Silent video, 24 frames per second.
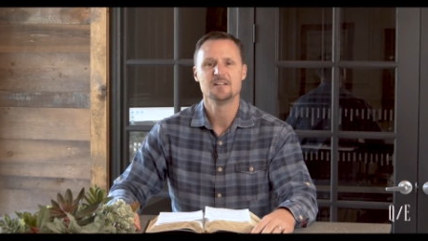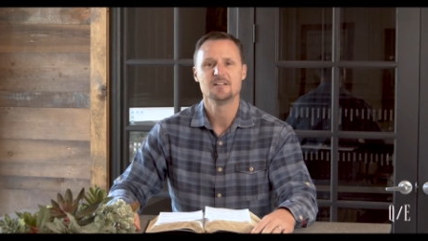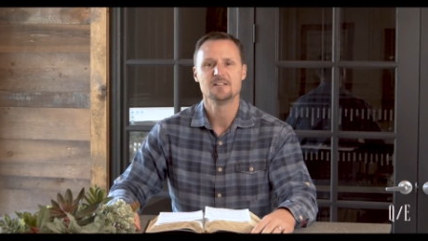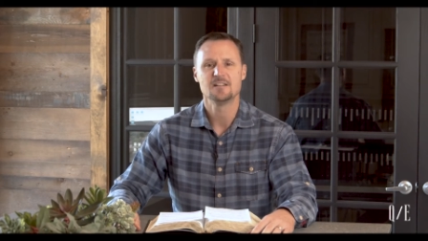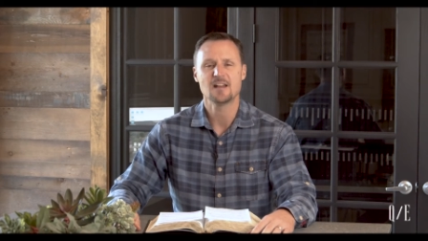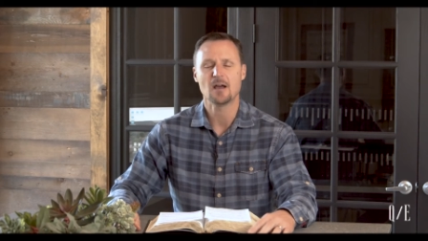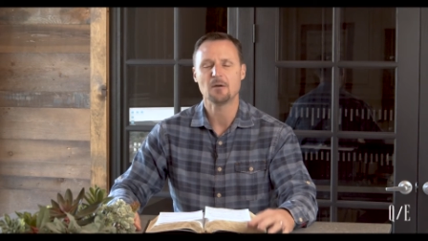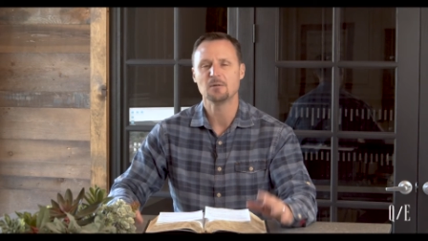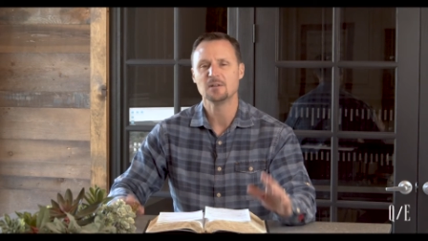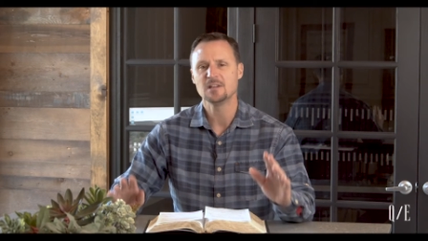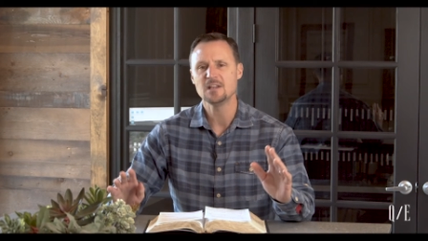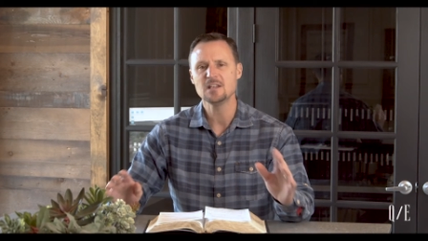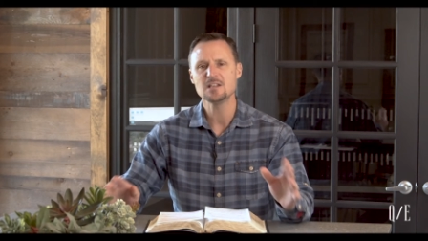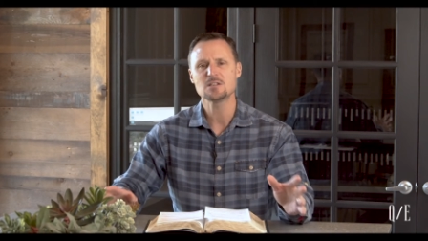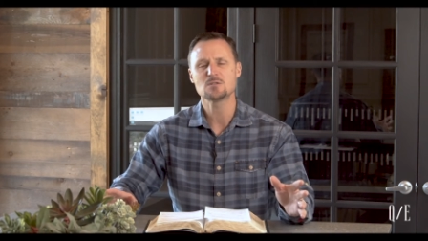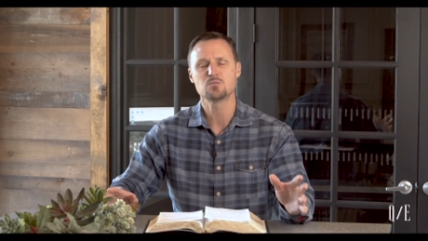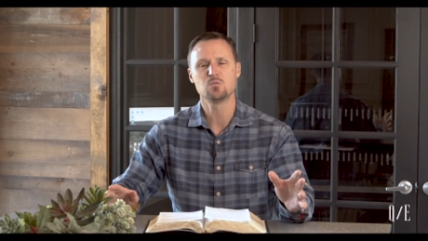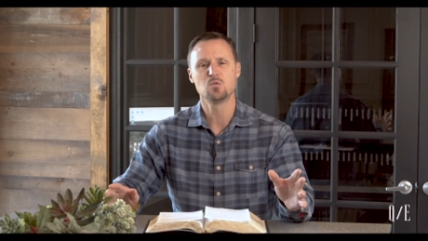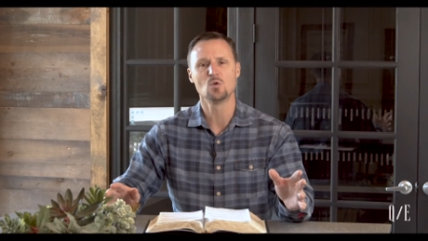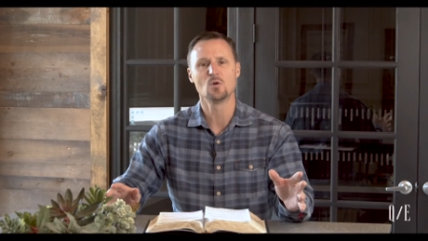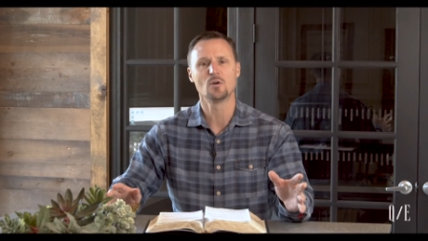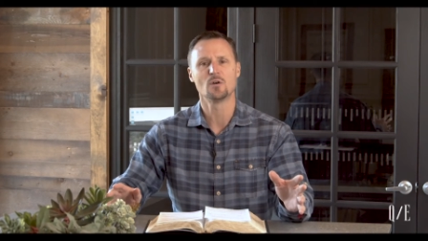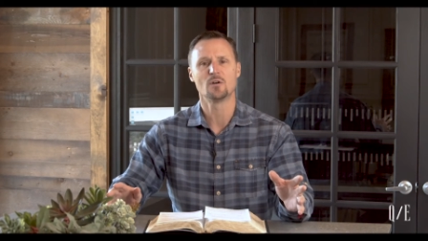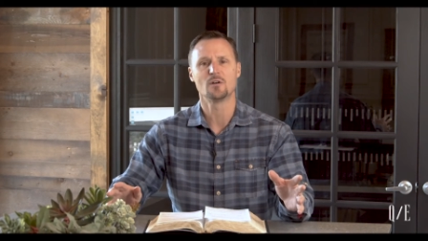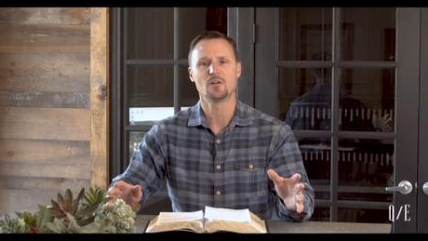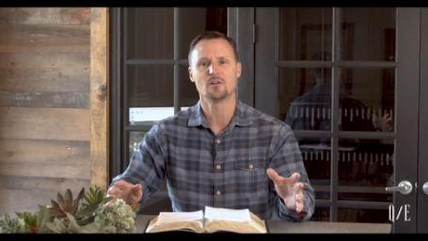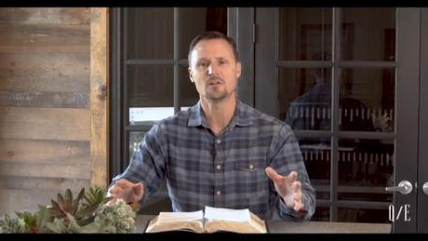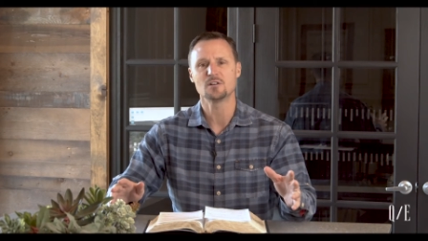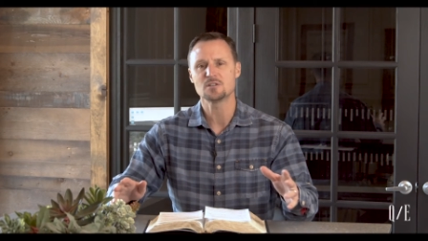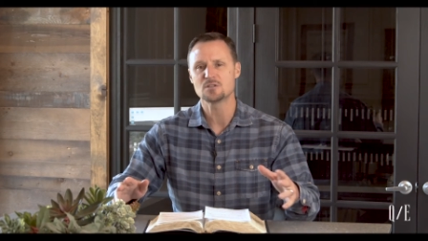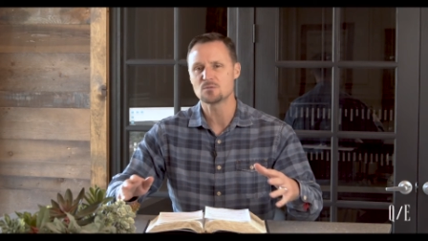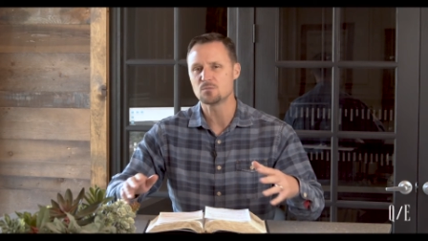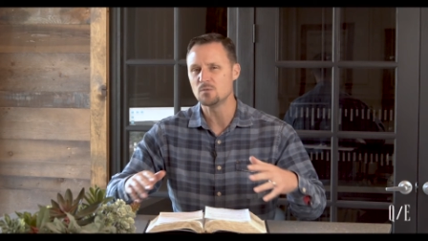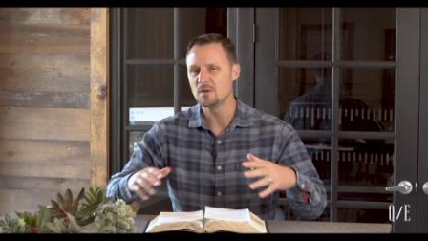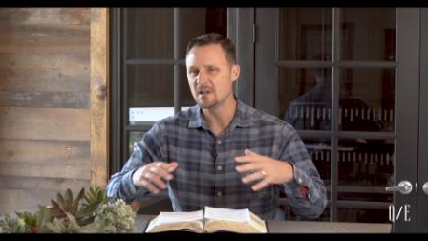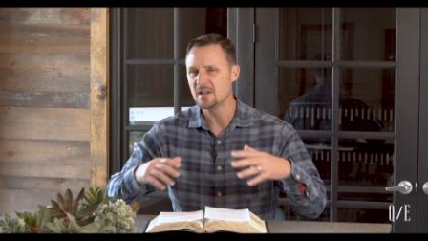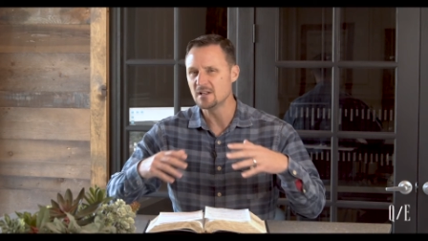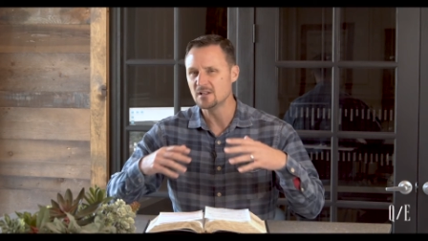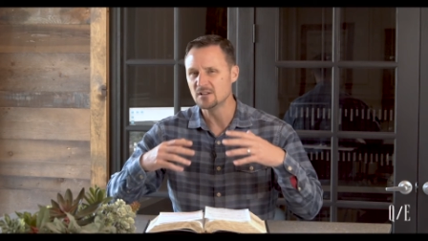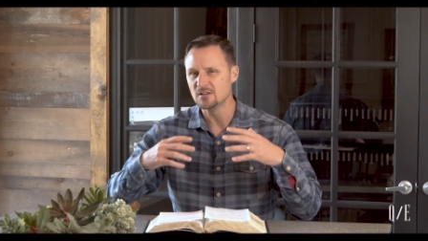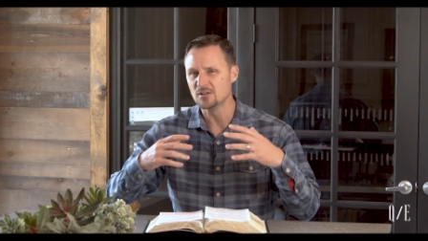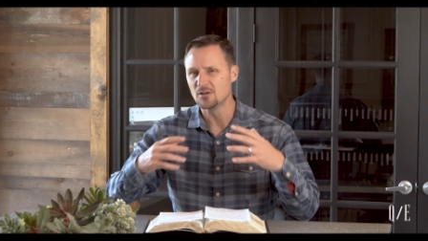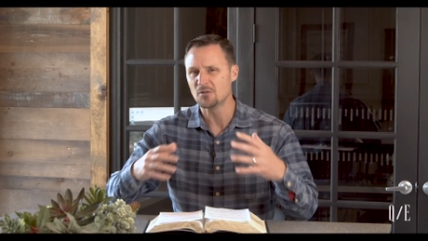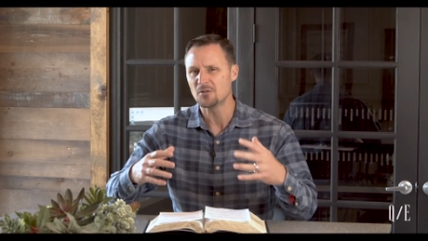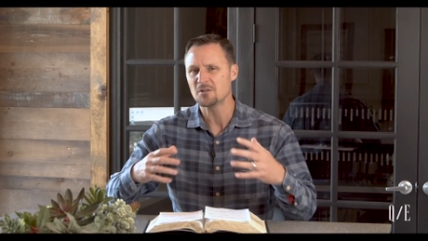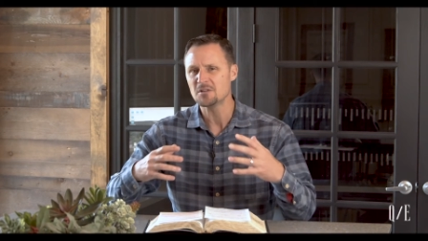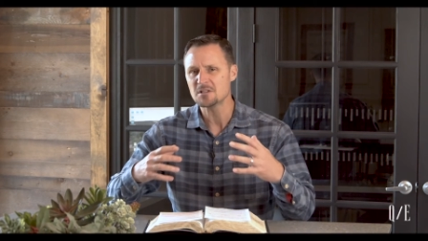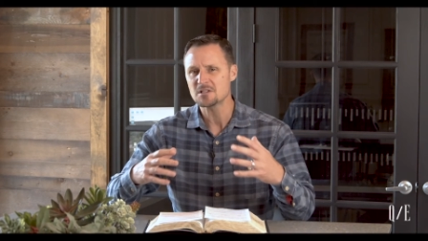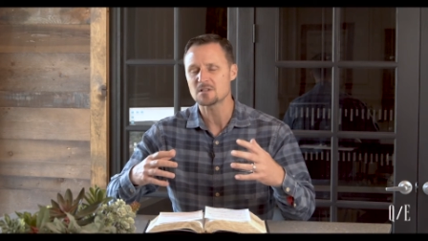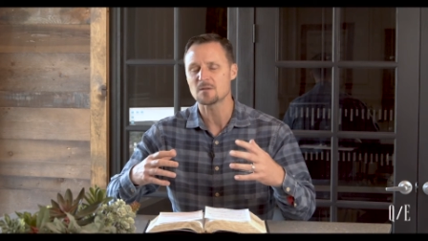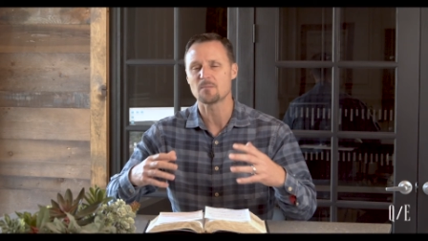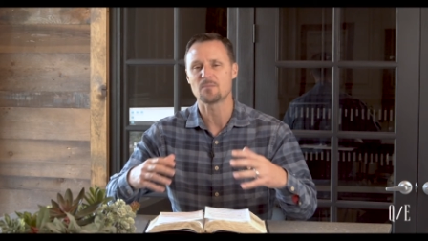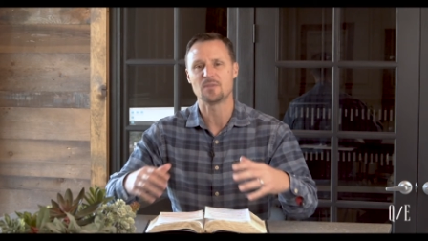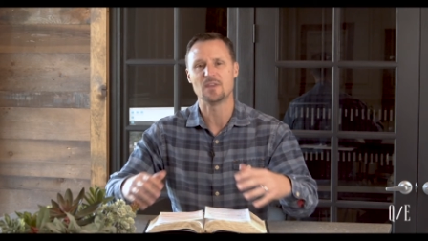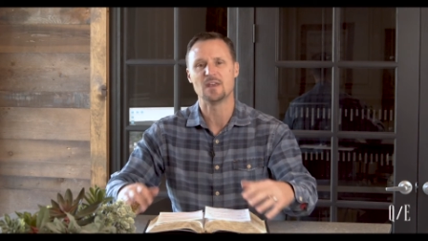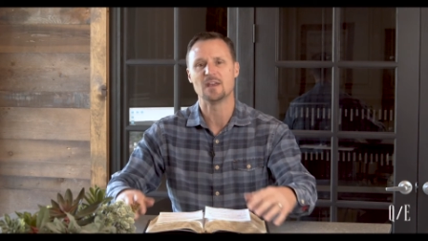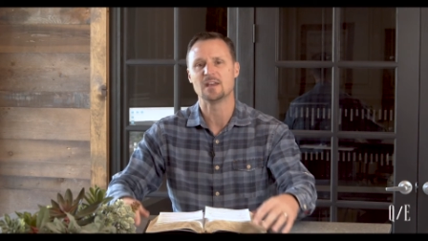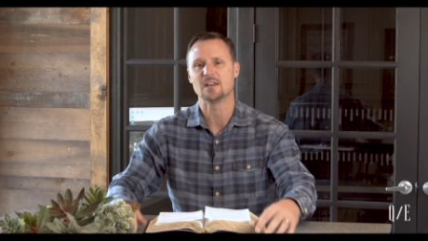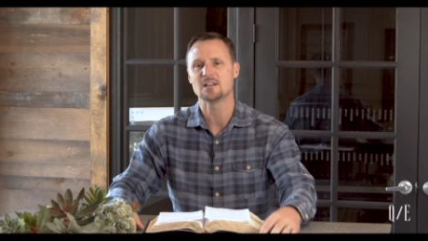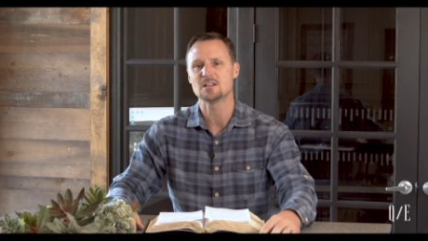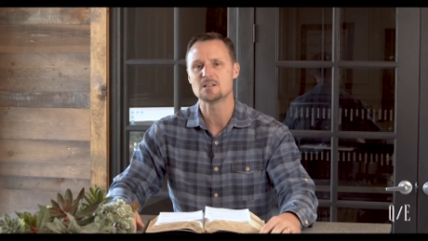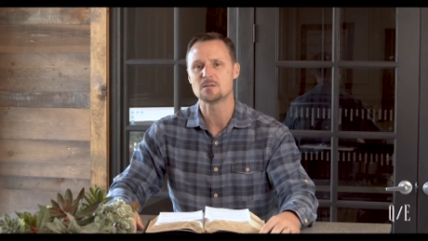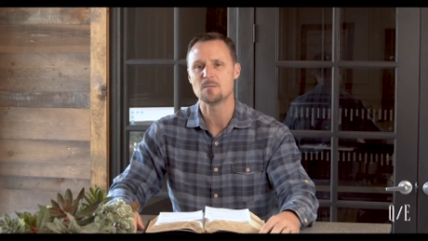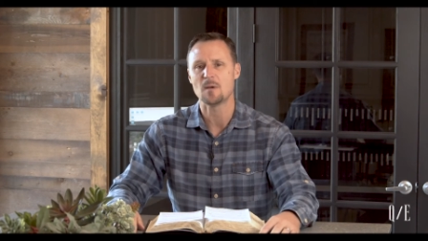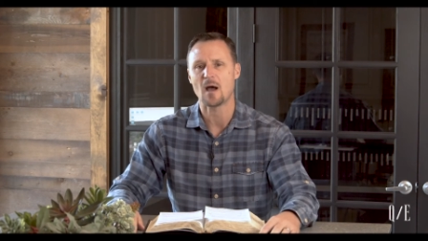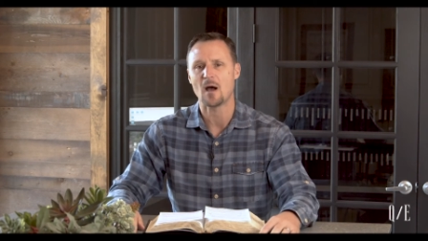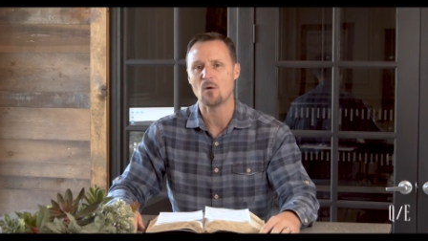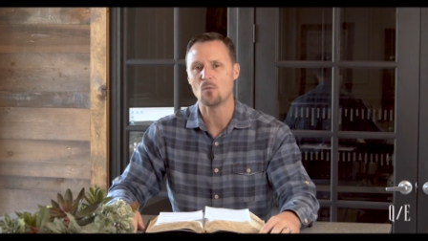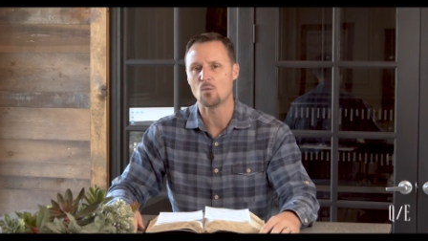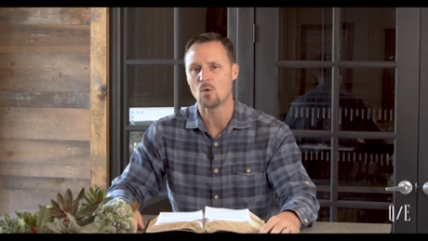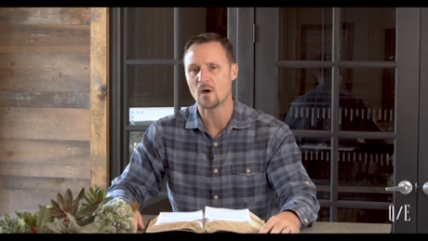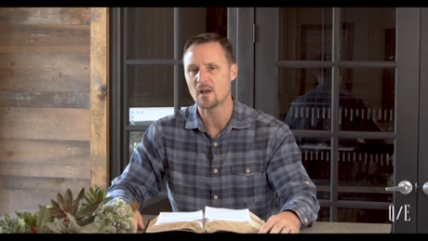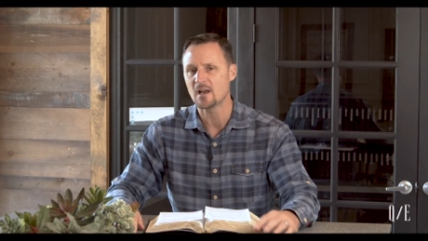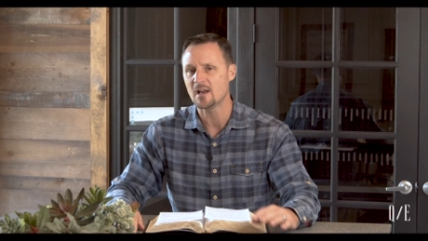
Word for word: Now, in these words, we learn some things about what